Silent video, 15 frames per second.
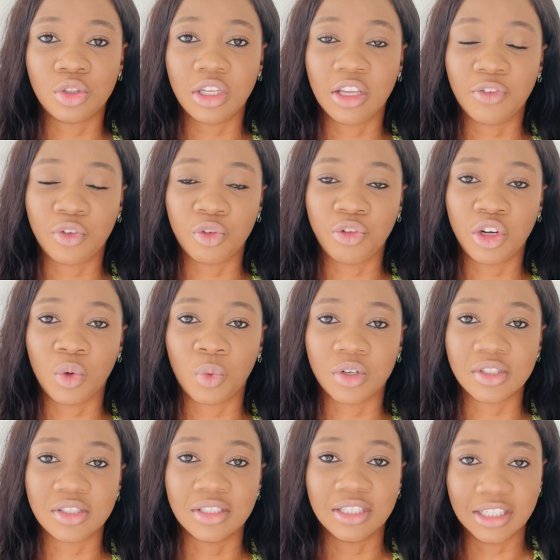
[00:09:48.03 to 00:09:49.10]
if you really
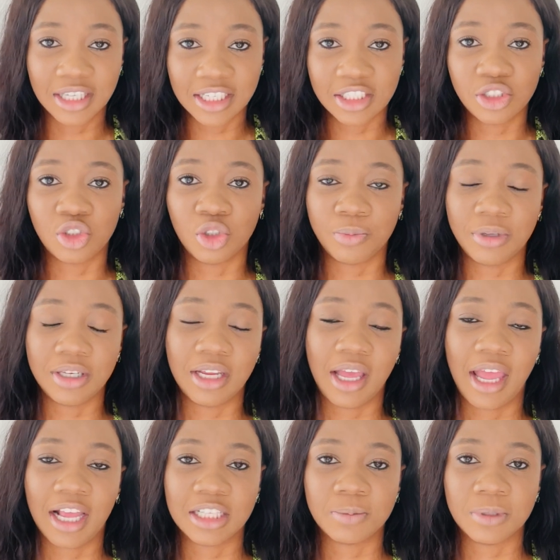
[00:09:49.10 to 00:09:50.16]
want to gain this
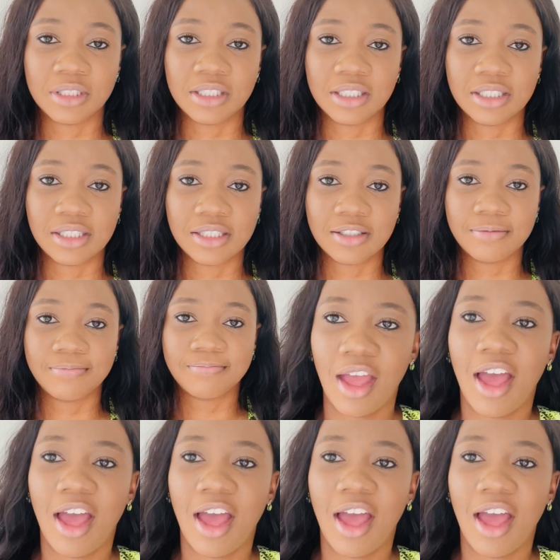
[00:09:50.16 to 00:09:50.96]
domain expertise.